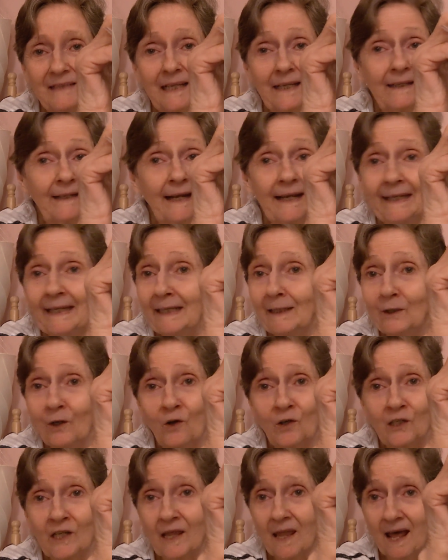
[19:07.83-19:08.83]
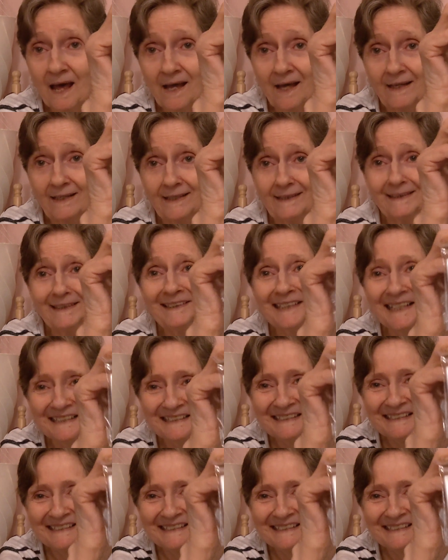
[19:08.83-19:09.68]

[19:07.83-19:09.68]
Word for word: And I ain't gonna lie.